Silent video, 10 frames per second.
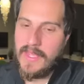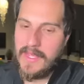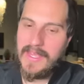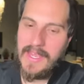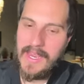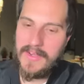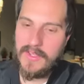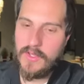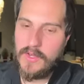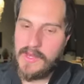And
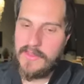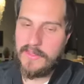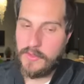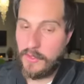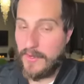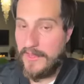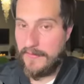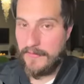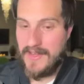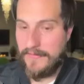the great
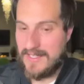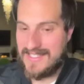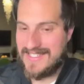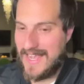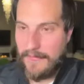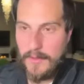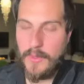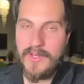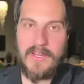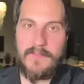thing for Netflix is
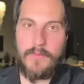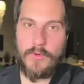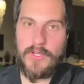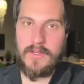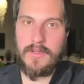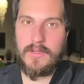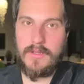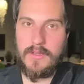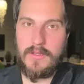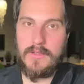everyone can afford it.
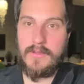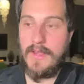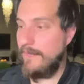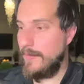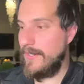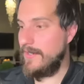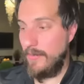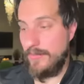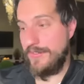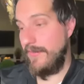Everybody,
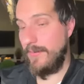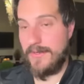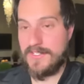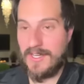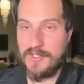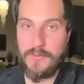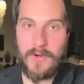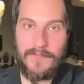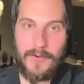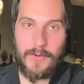almost everybody's got a
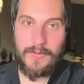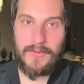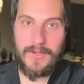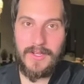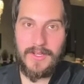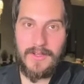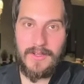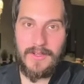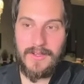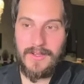smartphone,
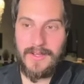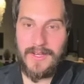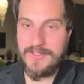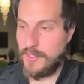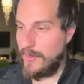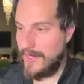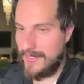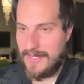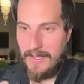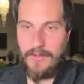and so they
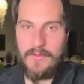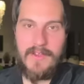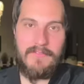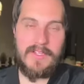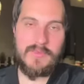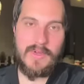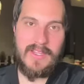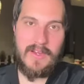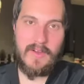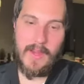can download Netflix right
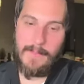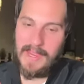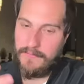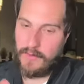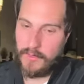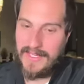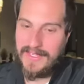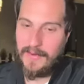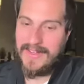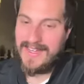there and pay for it right
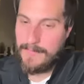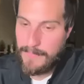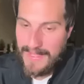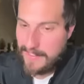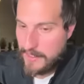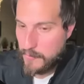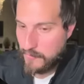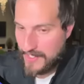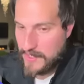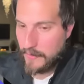there. And it basically, it's
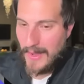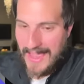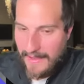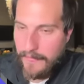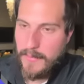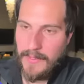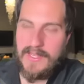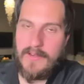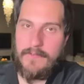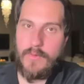priced so everybody
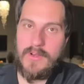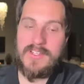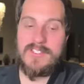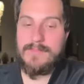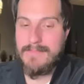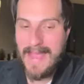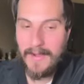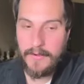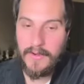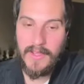can afford it. It doesn't
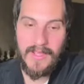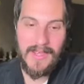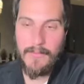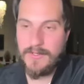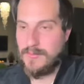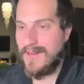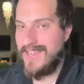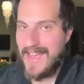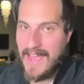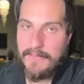matter how much money
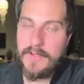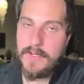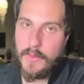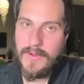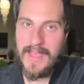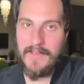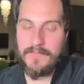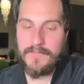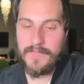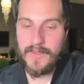you have or you don't have.
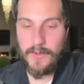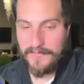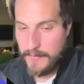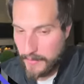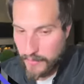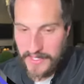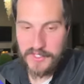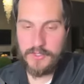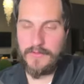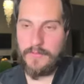You don't have to be
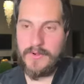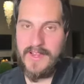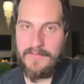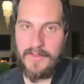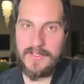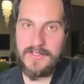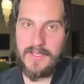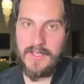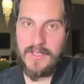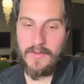rich to afford Netflix
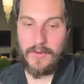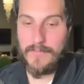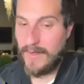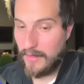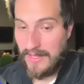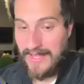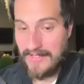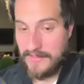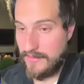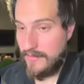or middle
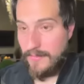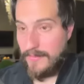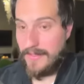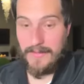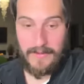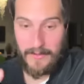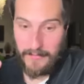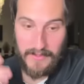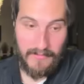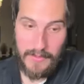class. You could be, you
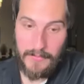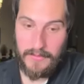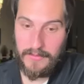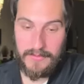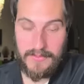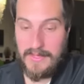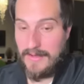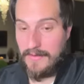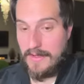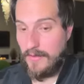know, even people
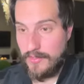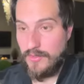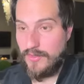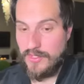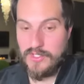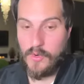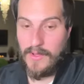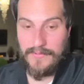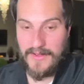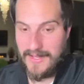that aren't doing so
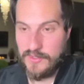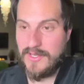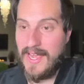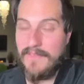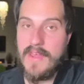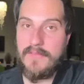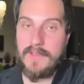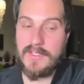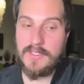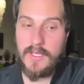well financially have
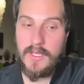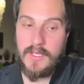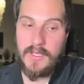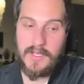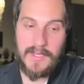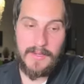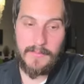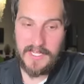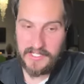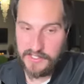Netflix. And
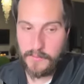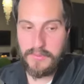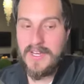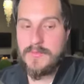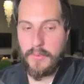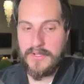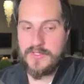because the price points